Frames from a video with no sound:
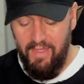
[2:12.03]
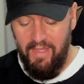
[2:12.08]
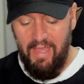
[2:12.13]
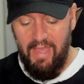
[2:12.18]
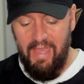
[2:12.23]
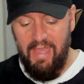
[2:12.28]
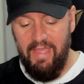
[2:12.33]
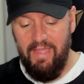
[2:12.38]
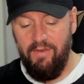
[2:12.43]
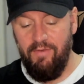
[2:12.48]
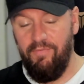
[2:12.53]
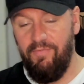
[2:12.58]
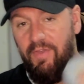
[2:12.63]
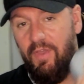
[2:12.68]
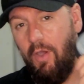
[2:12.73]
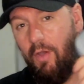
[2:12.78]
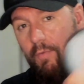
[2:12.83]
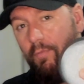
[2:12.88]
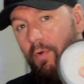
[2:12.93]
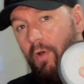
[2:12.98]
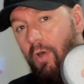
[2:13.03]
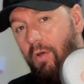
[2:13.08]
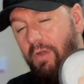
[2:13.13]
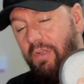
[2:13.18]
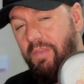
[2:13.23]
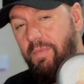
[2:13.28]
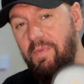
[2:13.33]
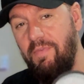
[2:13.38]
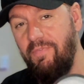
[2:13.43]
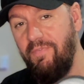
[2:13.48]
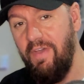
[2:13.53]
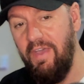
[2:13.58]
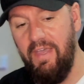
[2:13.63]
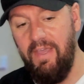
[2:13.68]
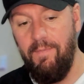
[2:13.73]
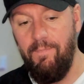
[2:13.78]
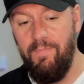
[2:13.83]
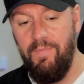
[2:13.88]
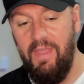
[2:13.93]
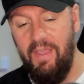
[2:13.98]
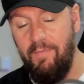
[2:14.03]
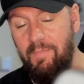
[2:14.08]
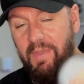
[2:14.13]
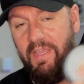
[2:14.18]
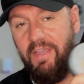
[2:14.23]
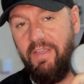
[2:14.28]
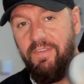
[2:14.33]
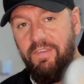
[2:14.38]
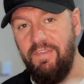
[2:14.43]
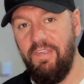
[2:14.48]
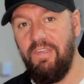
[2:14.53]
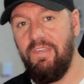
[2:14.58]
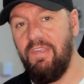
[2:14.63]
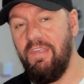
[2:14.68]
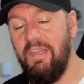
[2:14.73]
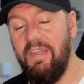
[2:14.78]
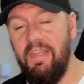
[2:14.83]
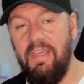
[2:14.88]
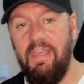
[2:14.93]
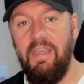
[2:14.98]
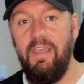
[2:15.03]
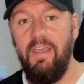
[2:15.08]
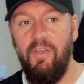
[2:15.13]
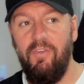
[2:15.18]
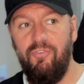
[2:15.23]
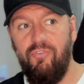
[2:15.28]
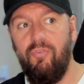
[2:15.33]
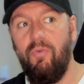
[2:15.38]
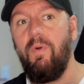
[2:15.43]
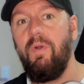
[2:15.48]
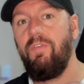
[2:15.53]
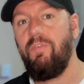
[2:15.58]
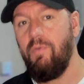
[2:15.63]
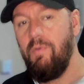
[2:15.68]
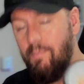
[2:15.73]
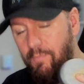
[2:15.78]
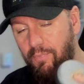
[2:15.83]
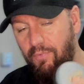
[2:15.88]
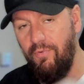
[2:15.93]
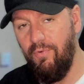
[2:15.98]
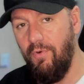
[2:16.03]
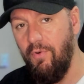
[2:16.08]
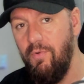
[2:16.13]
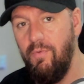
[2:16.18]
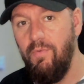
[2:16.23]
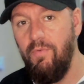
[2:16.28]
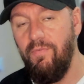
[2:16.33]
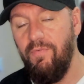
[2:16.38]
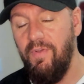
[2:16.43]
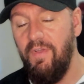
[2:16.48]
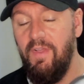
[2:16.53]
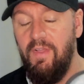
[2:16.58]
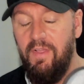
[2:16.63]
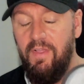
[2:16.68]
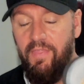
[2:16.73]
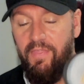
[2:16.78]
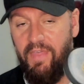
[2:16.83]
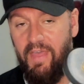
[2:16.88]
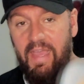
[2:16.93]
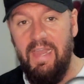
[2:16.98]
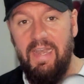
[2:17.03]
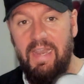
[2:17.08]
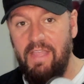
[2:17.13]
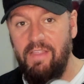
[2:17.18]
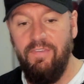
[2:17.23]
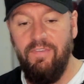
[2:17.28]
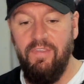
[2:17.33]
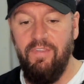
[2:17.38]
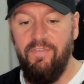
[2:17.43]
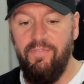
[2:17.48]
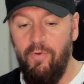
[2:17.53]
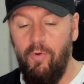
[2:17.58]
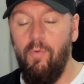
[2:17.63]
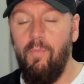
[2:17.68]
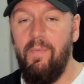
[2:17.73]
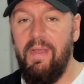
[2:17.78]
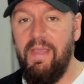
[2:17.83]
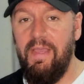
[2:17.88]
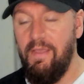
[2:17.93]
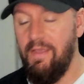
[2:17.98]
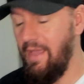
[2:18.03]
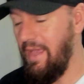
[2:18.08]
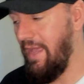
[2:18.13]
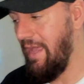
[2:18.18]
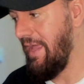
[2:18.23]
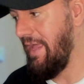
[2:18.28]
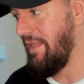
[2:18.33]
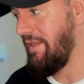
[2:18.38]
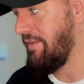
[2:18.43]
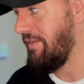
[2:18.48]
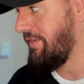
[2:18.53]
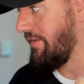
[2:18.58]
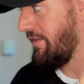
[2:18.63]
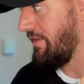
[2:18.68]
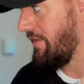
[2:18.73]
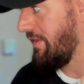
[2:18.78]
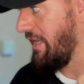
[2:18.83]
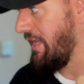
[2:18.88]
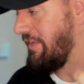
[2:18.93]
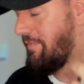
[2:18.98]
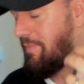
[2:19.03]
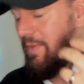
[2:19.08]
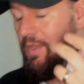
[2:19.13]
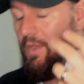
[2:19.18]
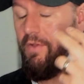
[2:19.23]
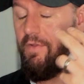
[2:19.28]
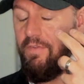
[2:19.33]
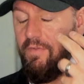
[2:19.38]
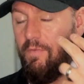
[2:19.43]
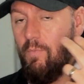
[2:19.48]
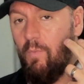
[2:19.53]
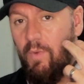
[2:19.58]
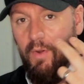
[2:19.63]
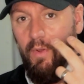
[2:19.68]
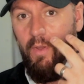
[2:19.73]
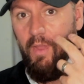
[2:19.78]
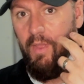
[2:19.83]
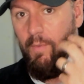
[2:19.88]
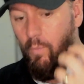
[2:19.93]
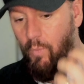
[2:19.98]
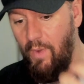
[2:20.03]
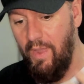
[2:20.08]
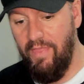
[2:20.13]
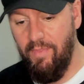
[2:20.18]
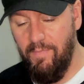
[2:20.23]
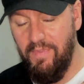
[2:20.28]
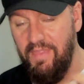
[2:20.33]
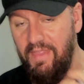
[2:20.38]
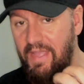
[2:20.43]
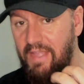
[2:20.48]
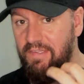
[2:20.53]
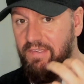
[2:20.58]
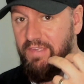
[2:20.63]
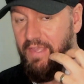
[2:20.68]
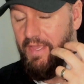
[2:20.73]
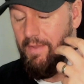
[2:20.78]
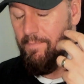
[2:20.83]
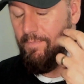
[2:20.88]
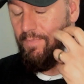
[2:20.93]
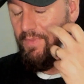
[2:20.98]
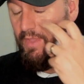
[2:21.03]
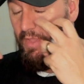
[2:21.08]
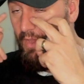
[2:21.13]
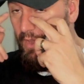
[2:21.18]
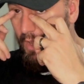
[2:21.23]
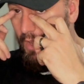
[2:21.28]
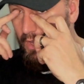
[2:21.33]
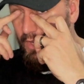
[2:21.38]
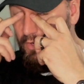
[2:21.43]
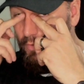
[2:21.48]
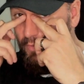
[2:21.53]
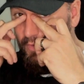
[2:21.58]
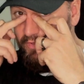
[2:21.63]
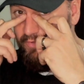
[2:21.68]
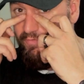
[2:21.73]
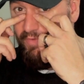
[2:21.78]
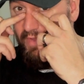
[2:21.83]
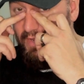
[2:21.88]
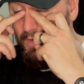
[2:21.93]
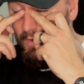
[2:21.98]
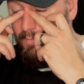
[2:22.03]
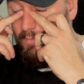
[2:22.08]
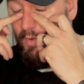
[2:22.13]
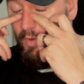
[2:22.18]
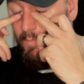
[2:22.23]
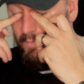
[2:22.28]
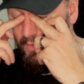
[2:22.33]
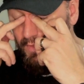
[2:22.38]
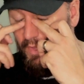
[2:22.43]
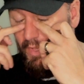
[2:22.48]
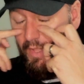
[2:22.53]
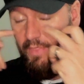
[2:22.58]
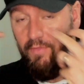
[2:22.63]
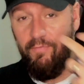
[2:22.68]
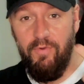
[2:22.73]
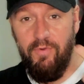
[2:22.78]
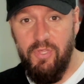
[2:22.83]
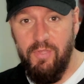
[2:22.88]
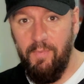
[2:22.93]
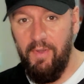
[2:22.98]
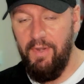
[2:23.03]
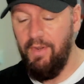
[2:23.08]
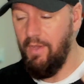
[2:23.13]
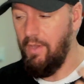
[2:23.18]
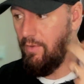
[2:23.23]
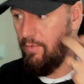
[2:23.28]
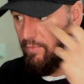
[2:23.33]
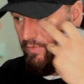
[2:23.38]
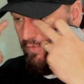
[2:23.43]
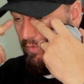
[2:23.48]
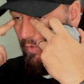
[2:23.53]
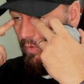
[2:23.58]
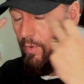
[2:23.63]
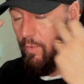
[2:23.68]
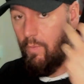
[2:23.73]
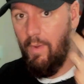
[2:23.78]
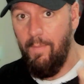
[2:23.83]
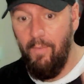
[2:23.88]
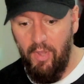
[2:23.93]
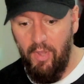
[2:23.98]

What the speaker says: And VRChat, to be fair, have been consistently trying to improve their lenses for me, and it's because when I wear them in the headset, I could always feel them on like the ridge of my nose or where my